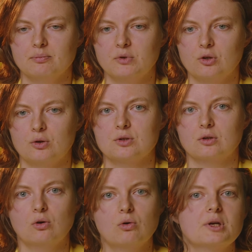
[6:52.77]

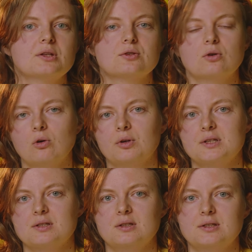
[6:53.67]
not go into all
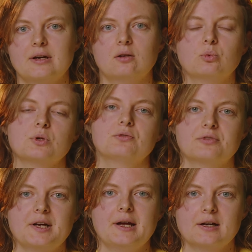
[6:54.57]
this detail what
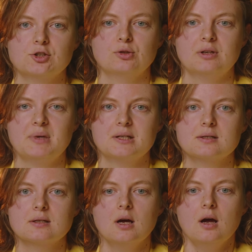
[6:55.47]
free actually means.